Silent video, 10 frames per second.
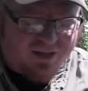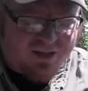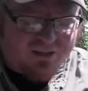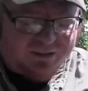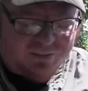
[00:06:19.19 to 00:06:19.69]

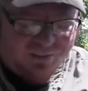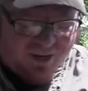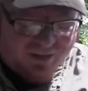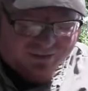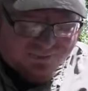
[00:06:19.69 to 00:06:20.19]
is to
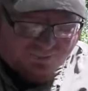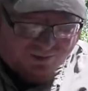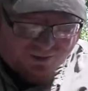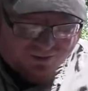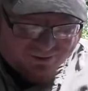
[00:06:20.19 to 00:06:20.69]
make some
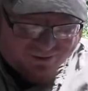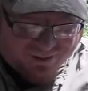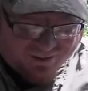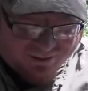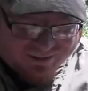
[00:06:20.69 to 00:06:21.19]
feather
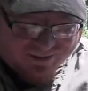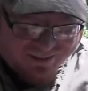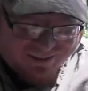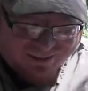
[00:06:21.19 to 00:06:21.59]
sticks.